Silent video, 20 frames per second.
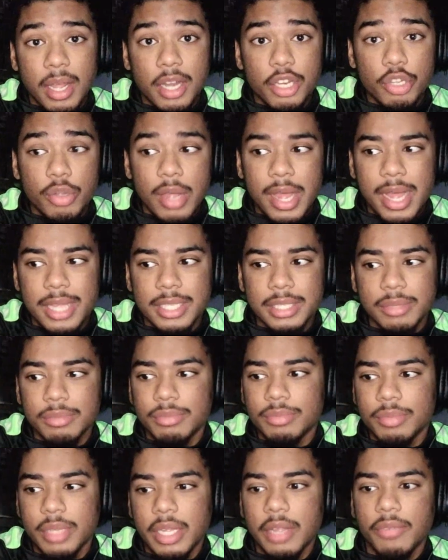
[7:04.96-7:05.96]
you guys,
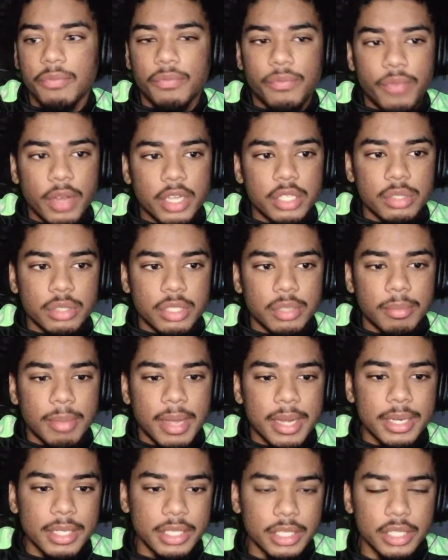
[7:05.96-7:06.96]
it fucks with your mind
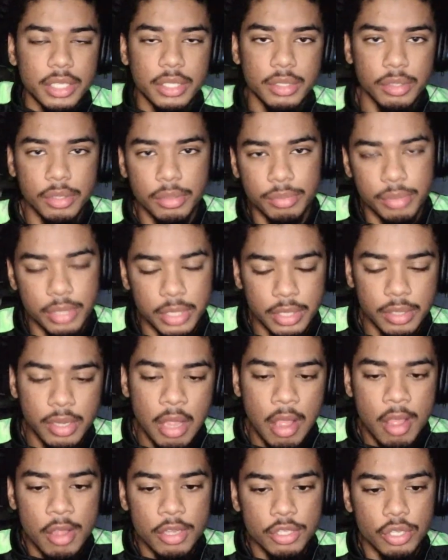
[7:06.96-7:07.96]
and shit, you know what I'm saying?
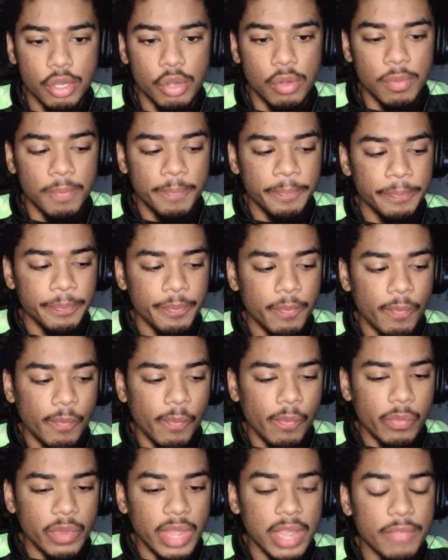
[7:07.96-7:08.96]
So
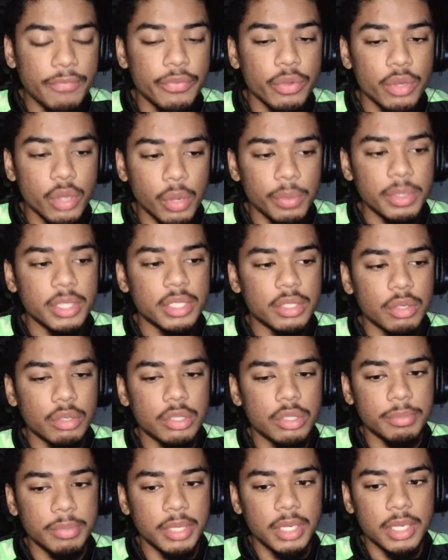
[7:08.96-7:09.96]
if you don't need social
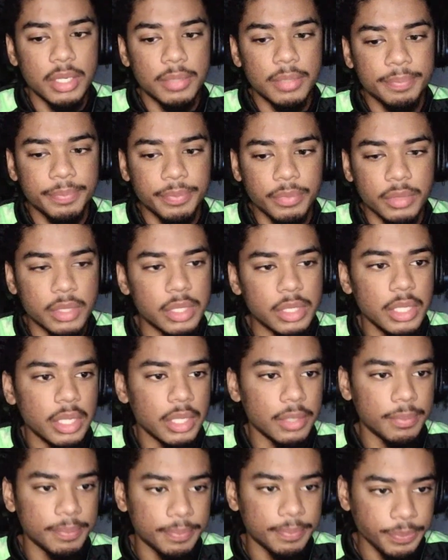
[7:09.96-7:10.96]
media, delete it.
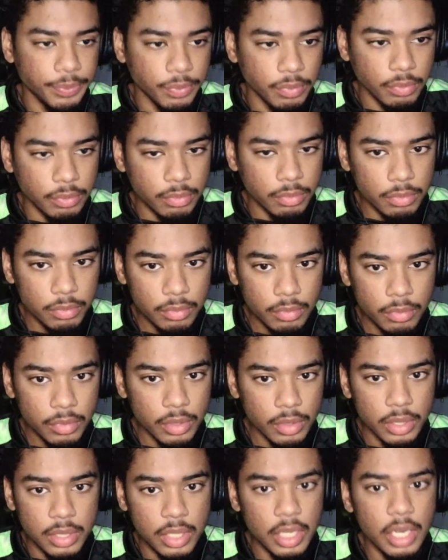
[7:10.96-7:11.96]

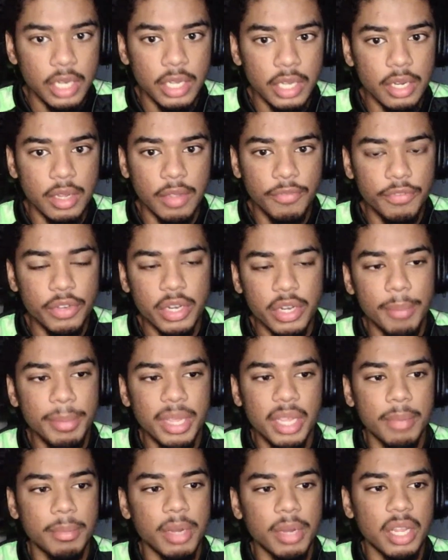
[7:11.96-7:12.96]
Delete it. If you're not
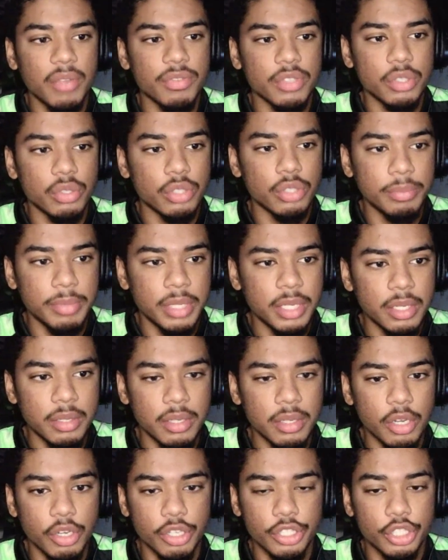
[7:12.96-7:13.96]
making money off of social media,
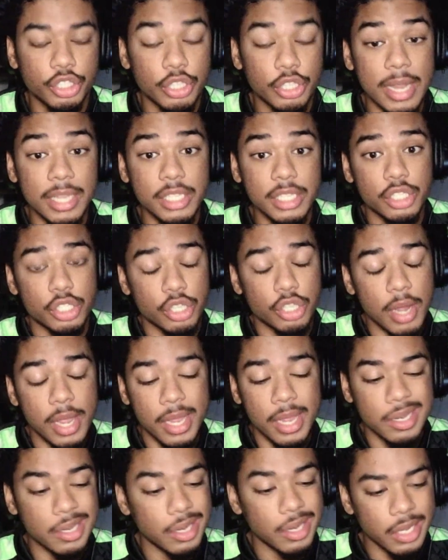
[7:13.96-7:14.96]
or at least trying,
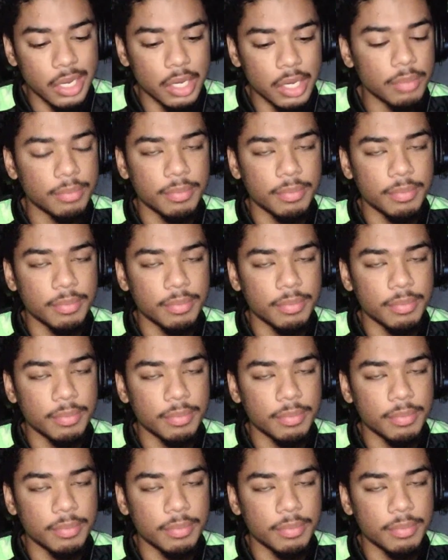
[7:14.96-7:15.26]
delete it.